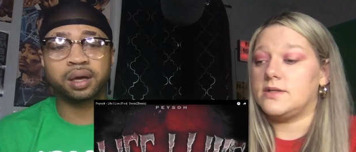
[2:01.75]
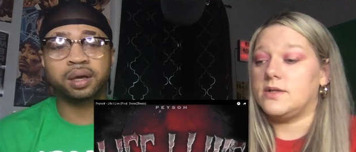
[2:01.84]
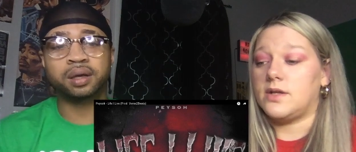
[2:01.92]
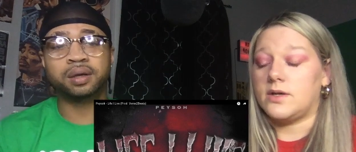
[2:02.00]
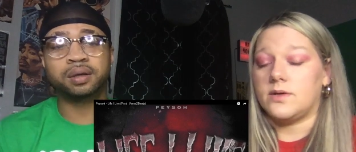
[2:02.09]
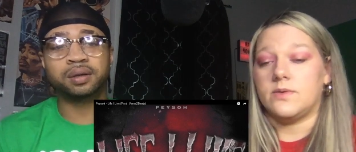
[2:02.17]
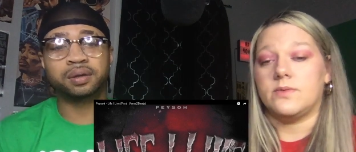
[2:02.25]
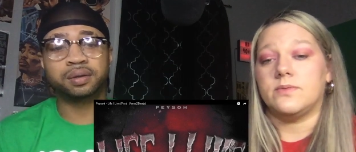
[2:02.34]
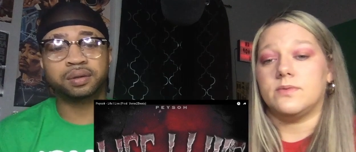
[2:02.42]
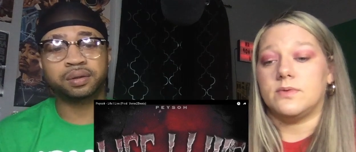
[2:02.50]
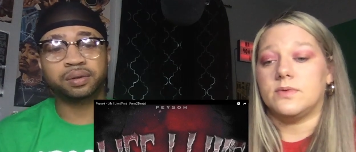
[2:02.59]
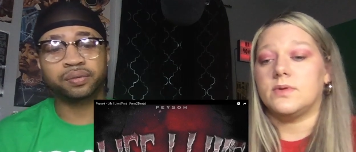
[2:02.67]
Speaker 1: you know.
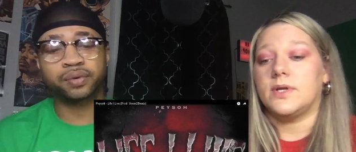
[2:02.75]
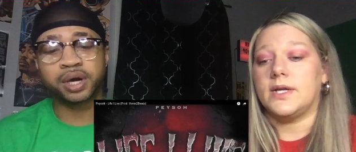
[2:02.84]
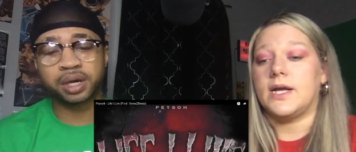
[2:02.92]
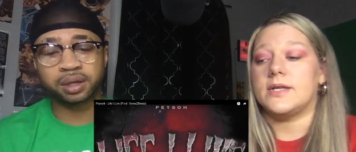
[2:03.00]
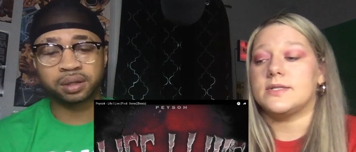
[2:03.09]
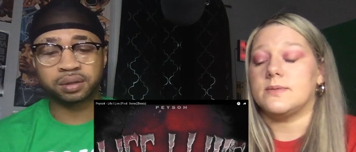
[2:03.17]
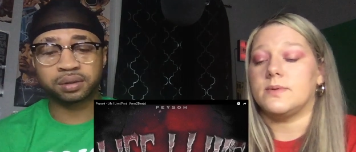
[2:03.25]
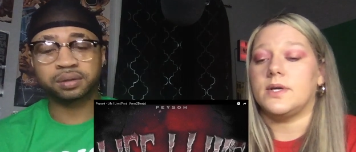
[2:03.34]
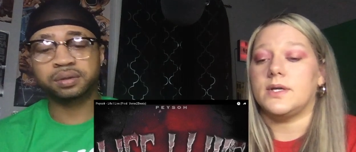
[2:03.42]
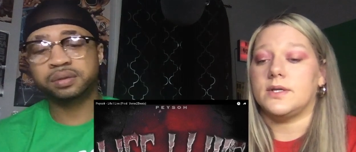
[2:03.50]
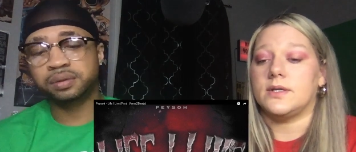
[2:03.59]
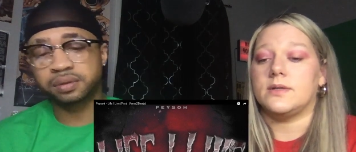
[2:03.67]
Right. He got some
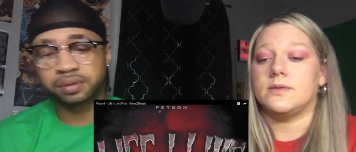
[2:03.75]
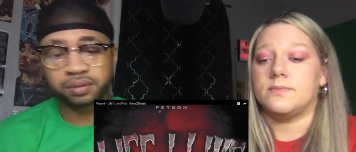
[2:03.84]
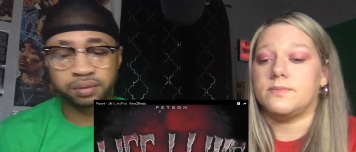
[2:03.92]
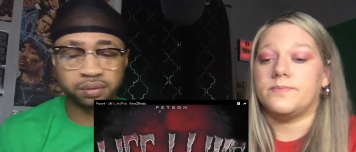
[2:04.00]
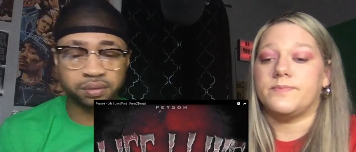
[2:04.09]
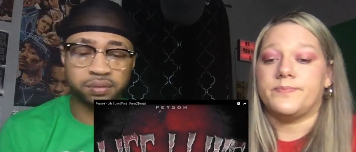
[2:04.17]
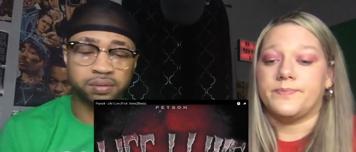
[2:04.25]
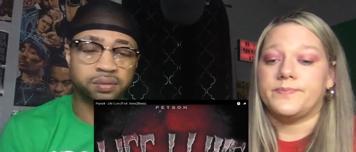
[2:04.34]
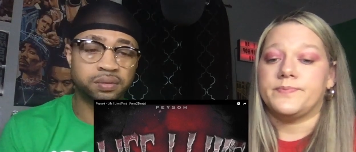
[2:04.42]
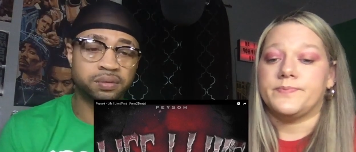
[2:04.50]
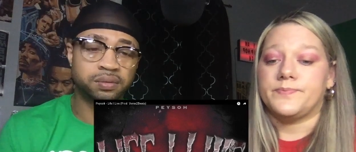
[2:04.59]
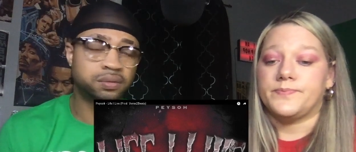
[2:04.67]
good
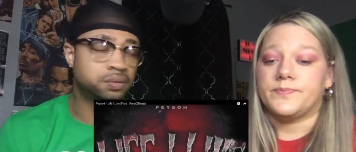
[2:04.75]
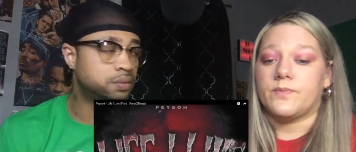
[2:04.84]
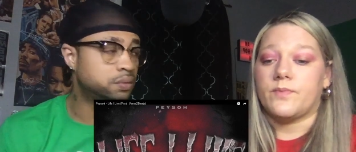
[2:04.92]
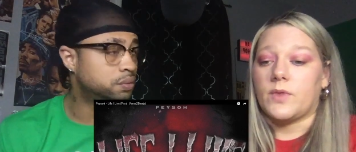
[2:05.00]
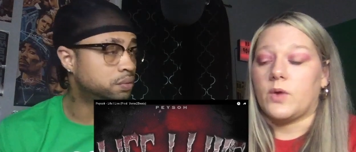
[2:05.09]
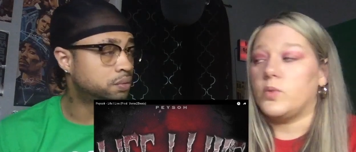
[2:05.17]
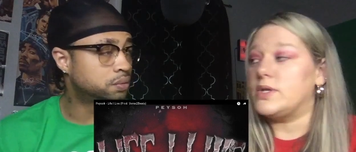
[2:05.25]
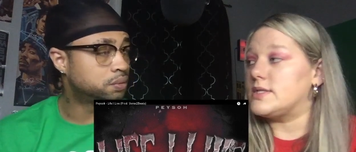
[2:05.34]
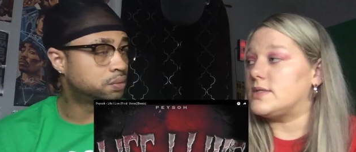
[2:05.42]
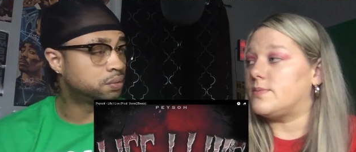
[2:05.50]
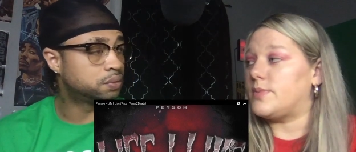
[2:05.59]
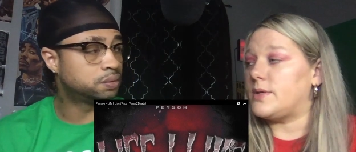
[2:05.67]

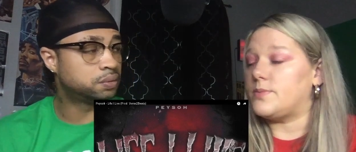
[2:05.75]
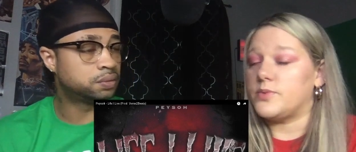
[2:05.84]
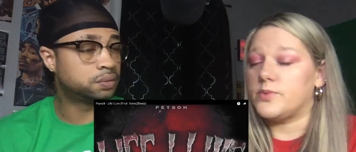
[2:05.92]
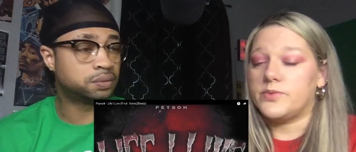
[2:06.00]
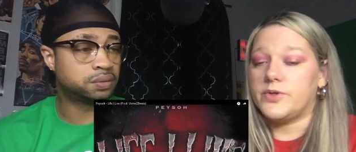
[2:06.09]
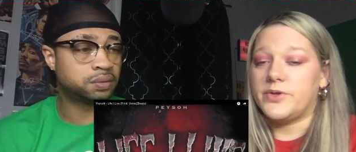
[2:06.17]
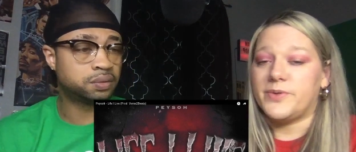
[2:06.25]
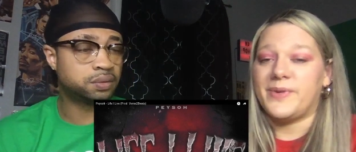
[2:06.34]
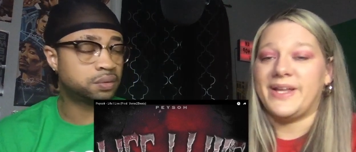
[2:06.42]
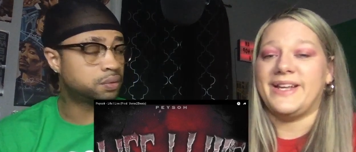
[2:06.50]
wisdom people. You know what I